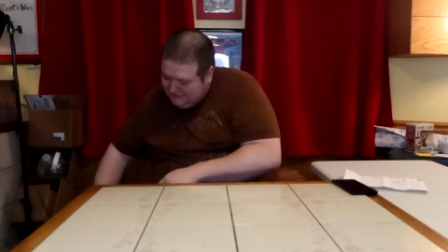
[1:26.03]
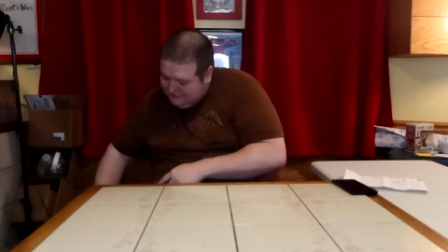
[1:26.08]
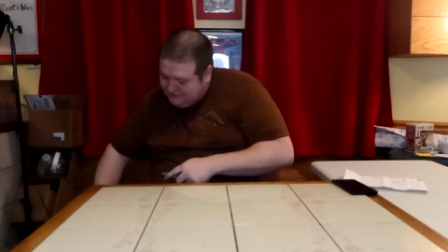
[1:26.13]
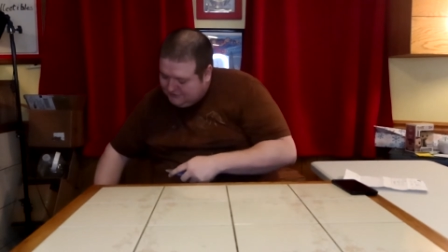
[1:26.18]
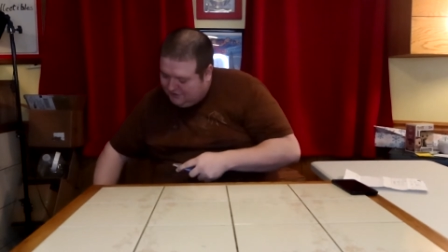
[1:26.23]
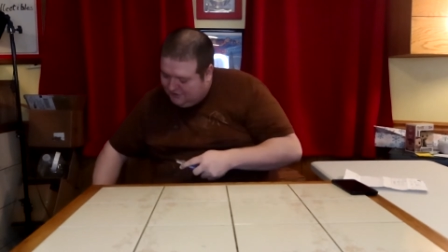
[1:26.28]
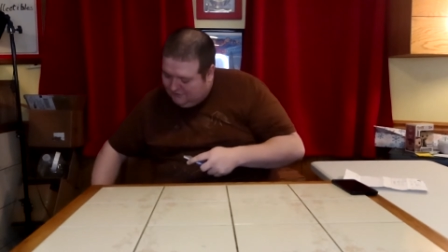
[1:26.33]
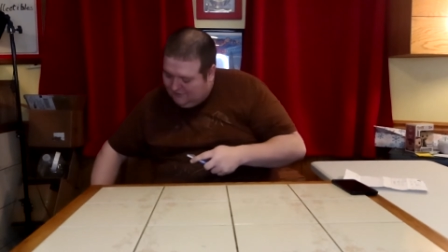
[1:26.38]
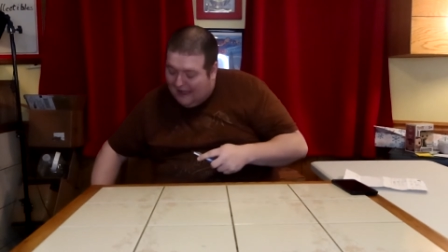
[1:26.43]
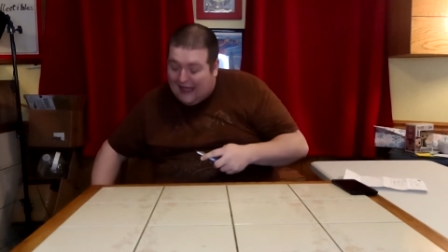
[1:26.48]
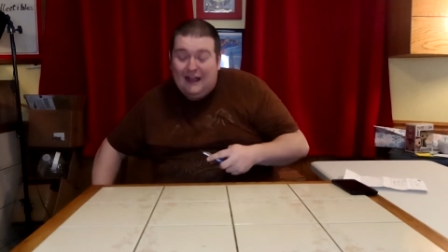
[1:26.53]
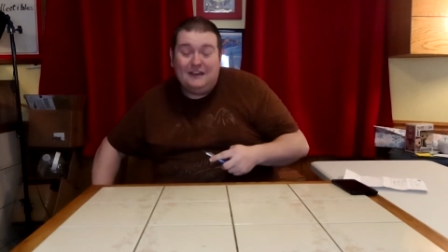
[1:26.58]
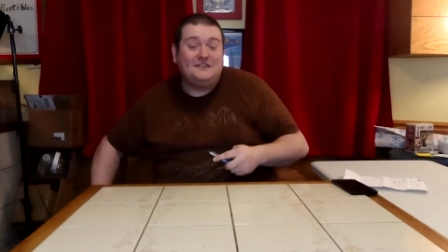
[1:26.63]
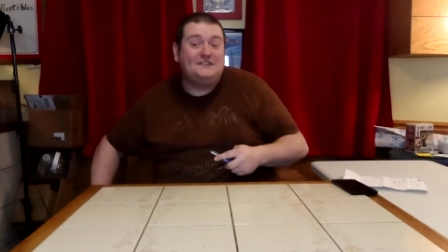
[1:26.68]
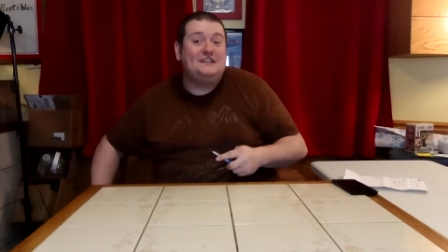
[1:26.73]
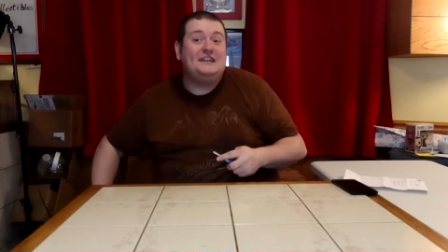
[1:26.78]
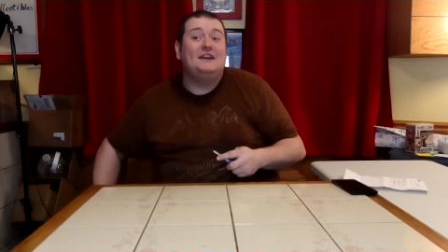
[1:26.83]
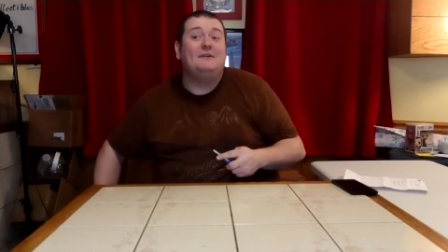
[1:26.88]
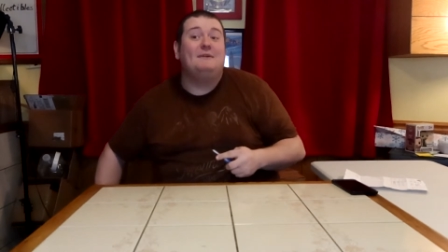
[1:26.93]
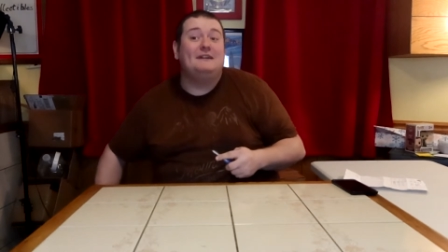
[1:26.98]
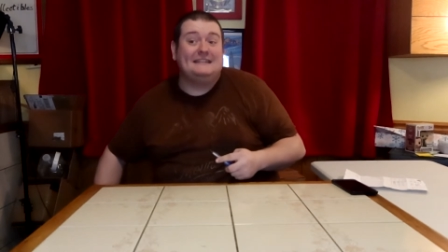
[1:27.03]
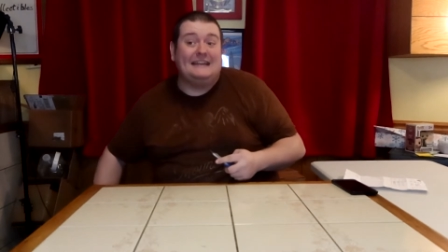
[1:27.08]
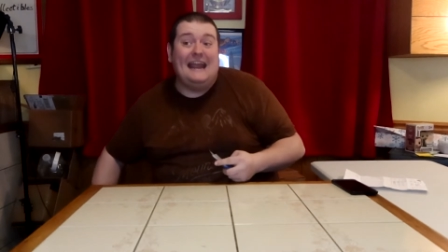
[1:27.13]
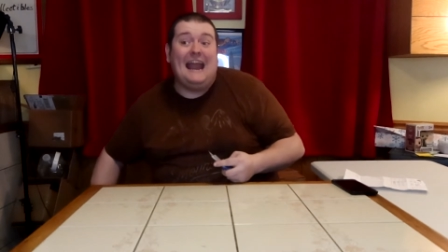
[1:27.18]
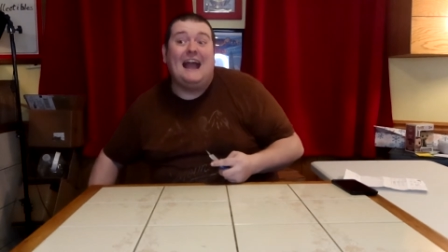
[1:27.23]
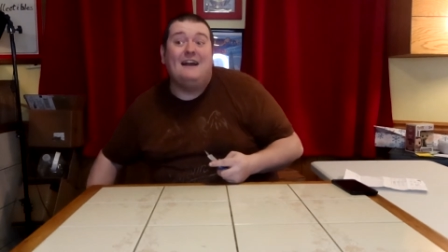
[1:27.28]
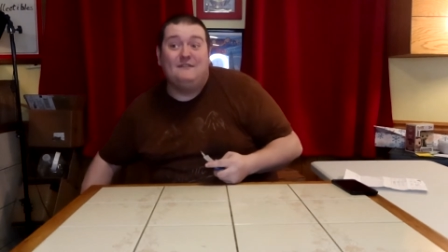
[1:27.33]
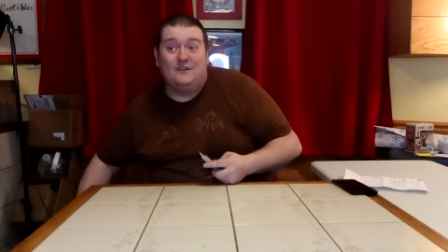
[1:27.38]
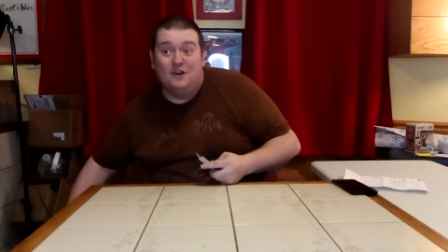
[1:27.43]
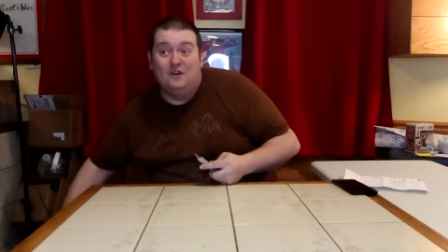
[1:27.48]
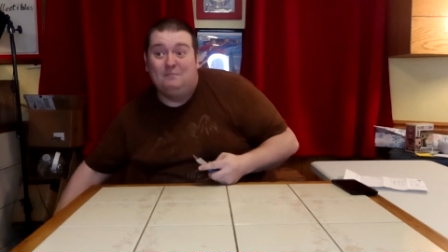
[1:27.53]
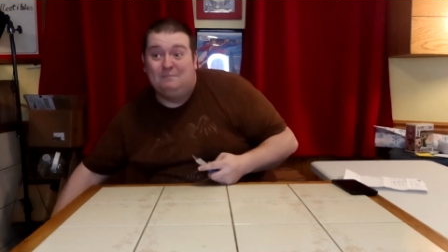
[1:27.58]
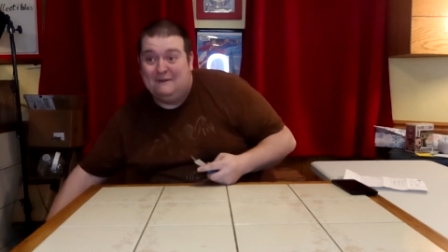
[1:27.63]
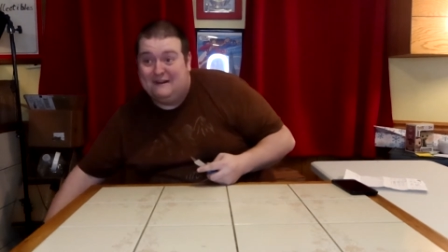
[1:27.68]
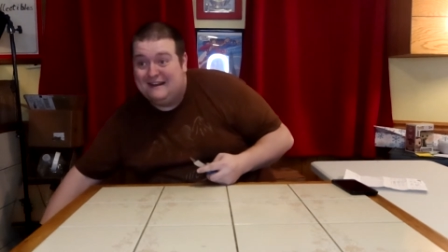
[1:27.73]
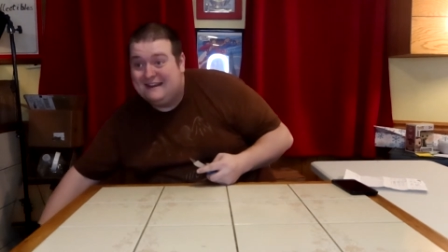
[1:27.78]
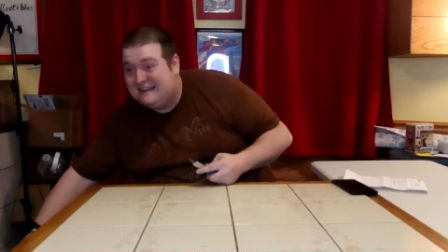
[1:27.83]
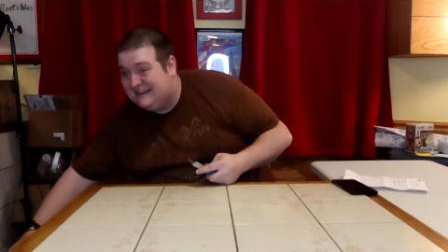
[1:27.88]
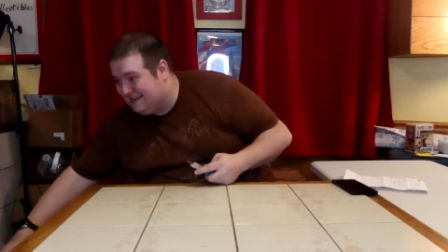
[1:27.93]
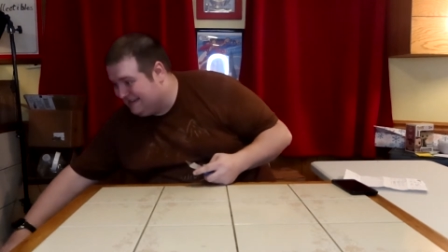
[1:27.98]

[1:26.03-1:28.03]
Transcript: So I'll see you once I have it open.